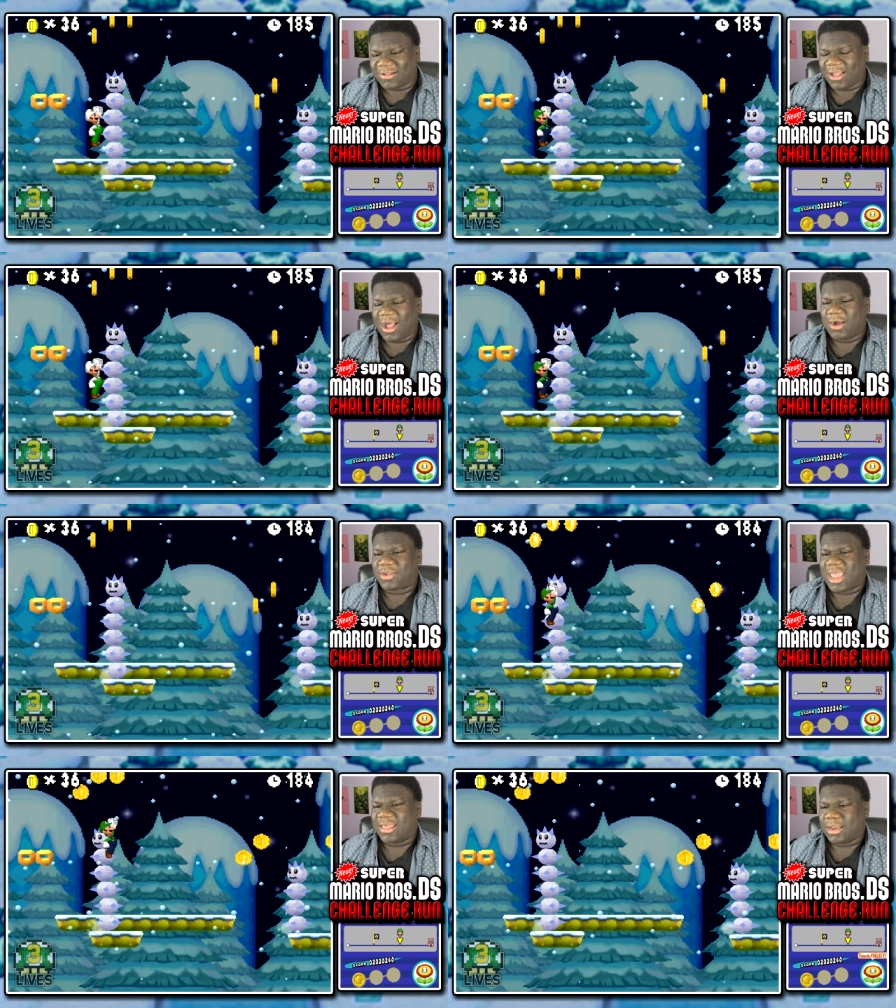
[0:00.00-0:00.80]

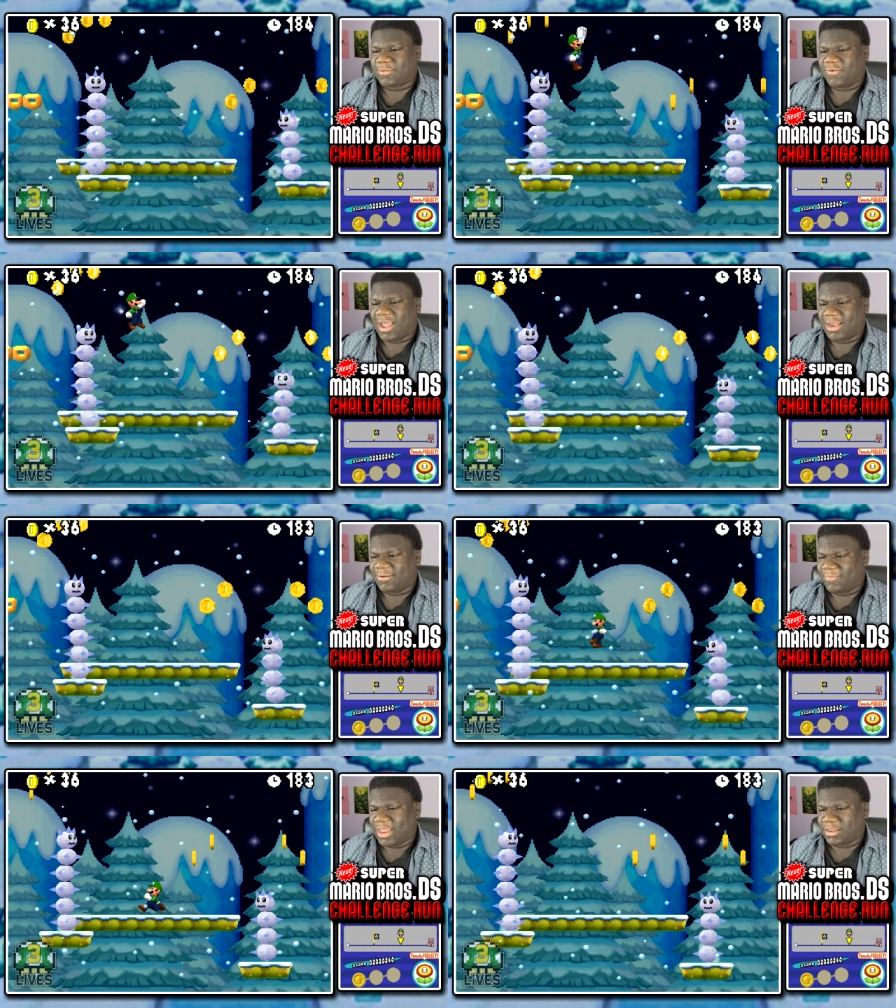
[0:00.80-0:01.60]
Okay, that's fine.
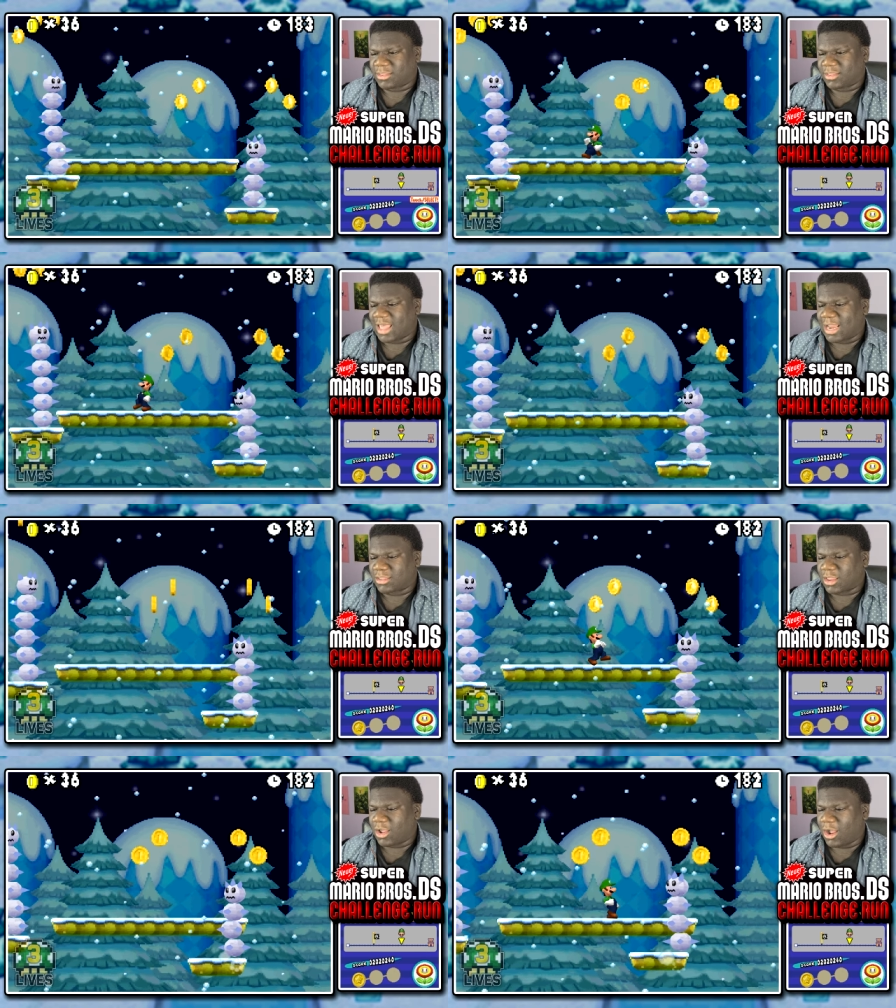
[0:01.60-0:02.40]
That's, that is
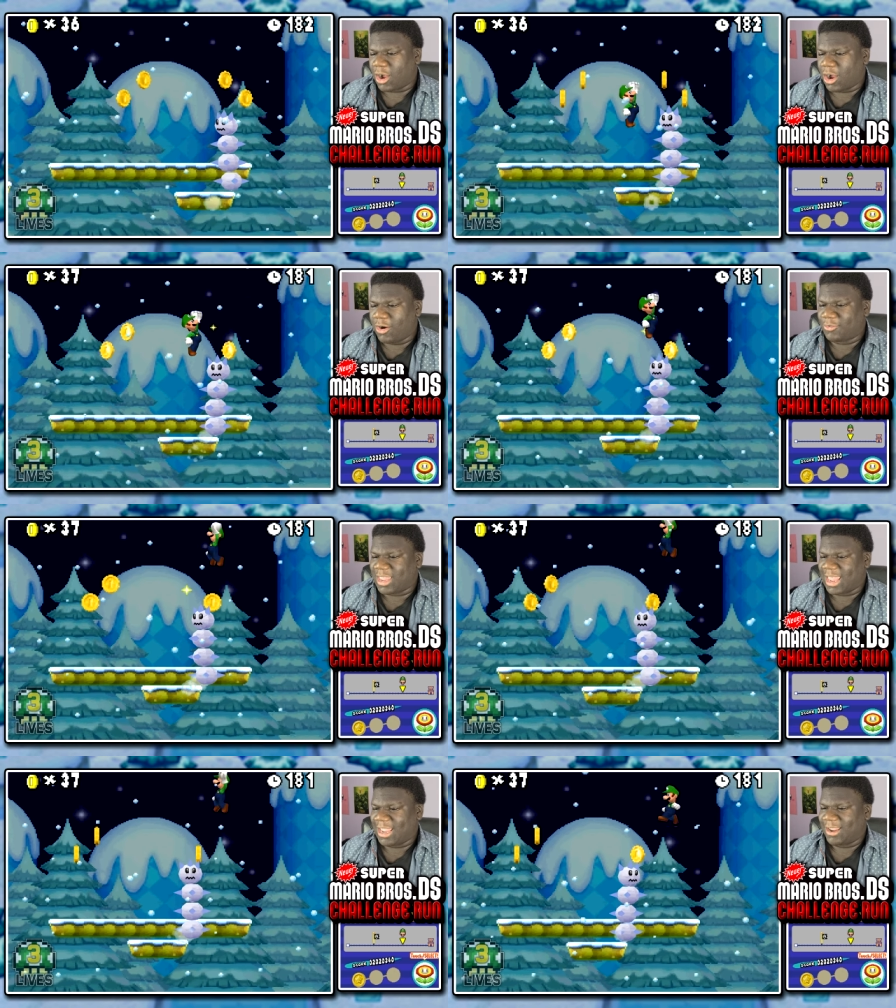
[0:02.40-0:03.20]

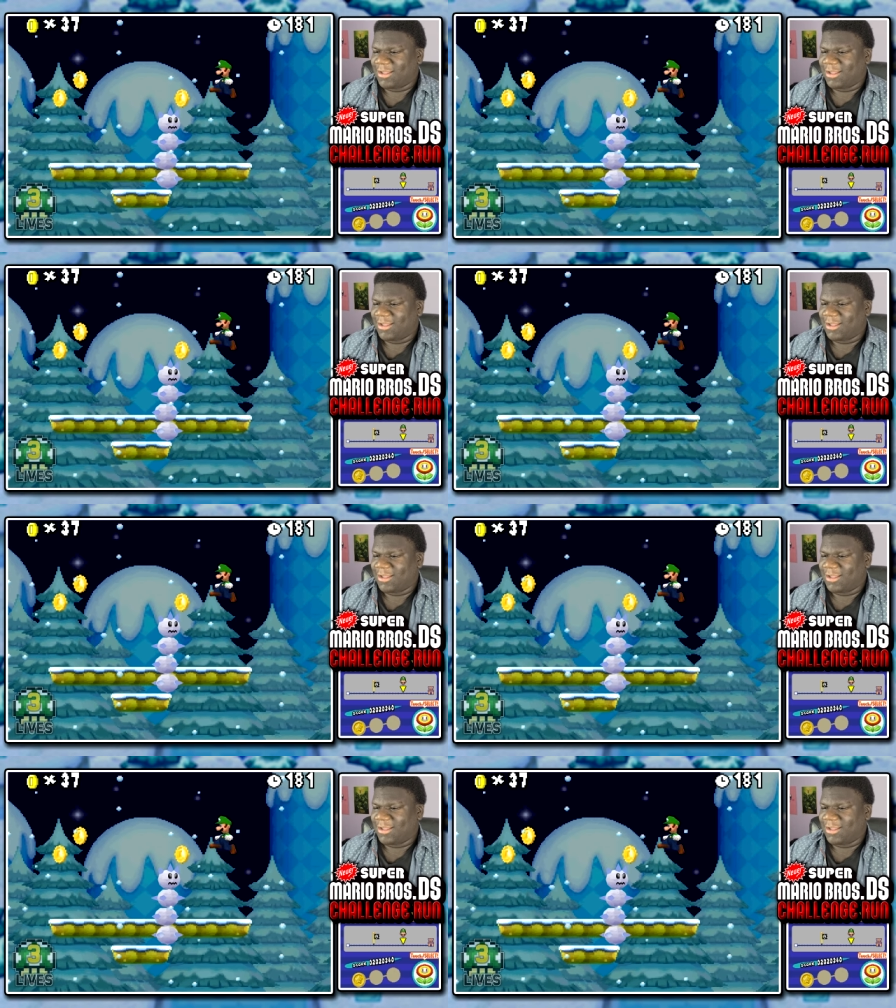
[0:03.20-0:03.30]
okay.